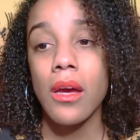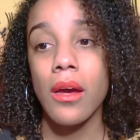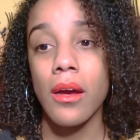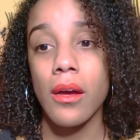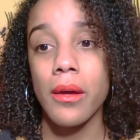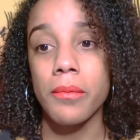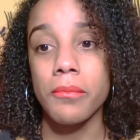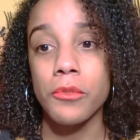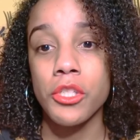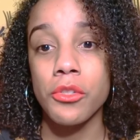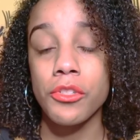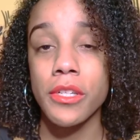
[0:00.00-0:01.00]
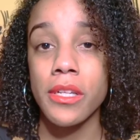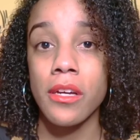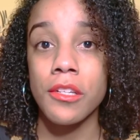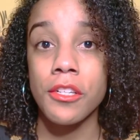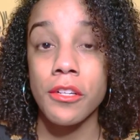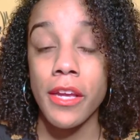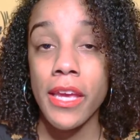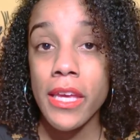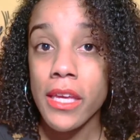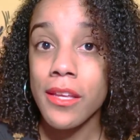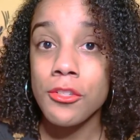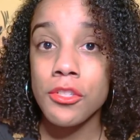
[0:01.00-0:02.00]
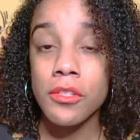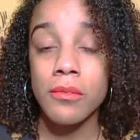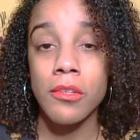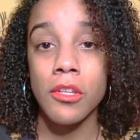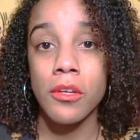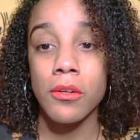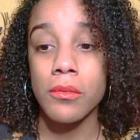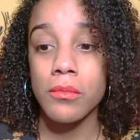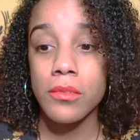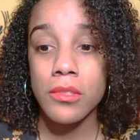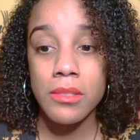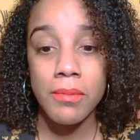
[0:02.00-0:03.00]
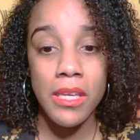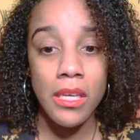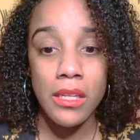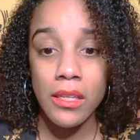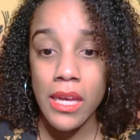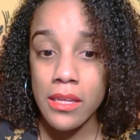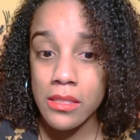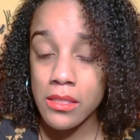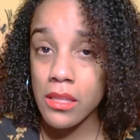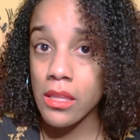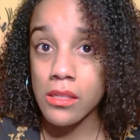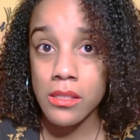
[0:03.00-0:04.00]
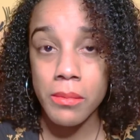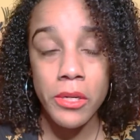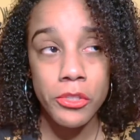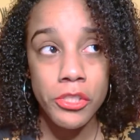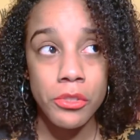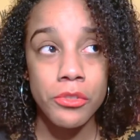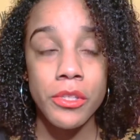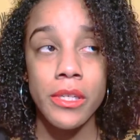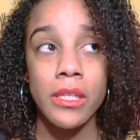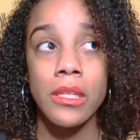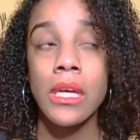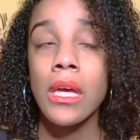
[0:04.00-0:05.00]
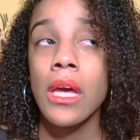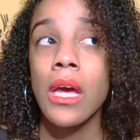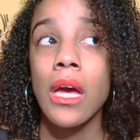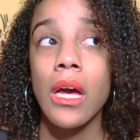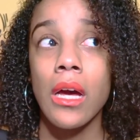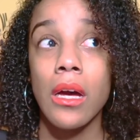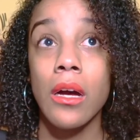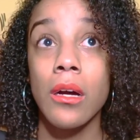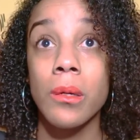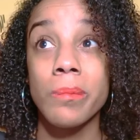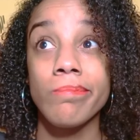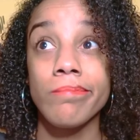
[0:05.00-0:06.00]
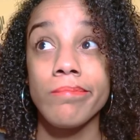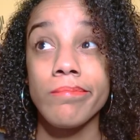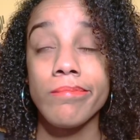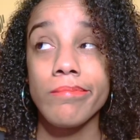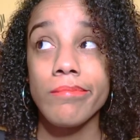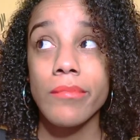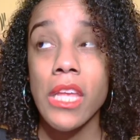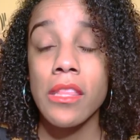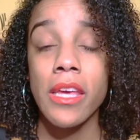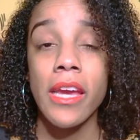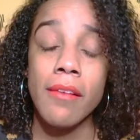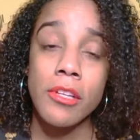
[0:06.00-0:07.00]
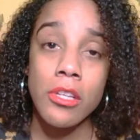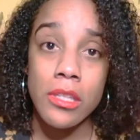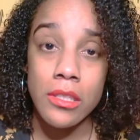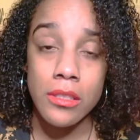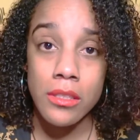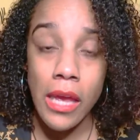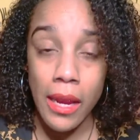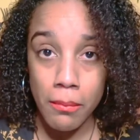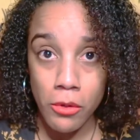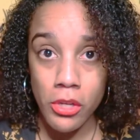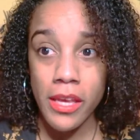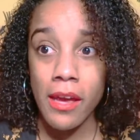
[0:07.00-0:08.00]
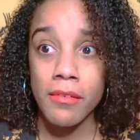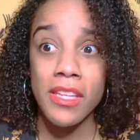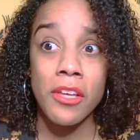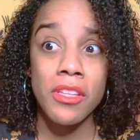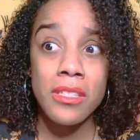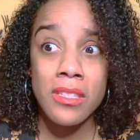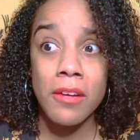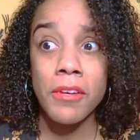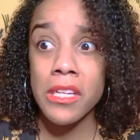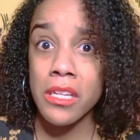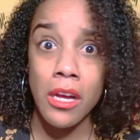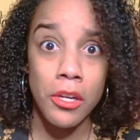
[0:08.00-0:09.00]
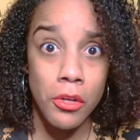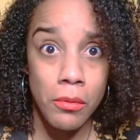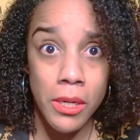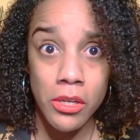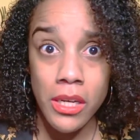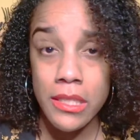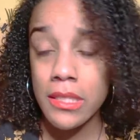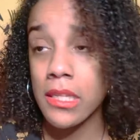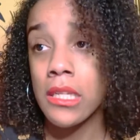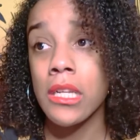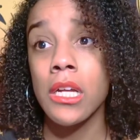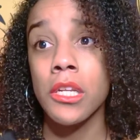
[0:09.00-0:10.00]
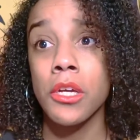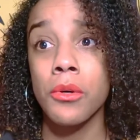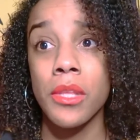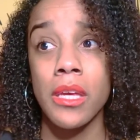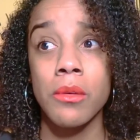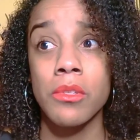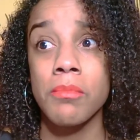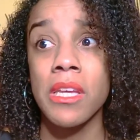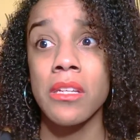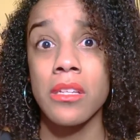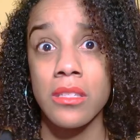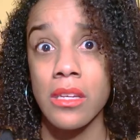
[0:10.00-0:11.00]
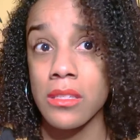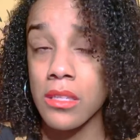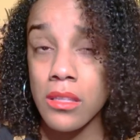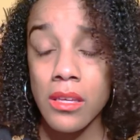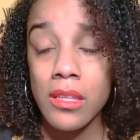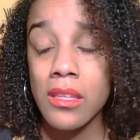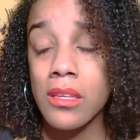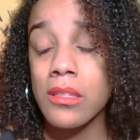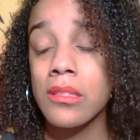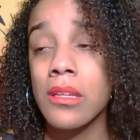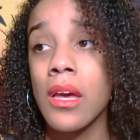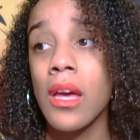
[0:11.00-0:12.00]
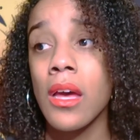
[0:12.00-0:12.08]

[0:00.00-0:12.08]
um, children underage, you know, speaking nasty things about children. Um, they have it on camera. They have now this stuff I did not know about, guys. I did not know that he was being disgusting like this.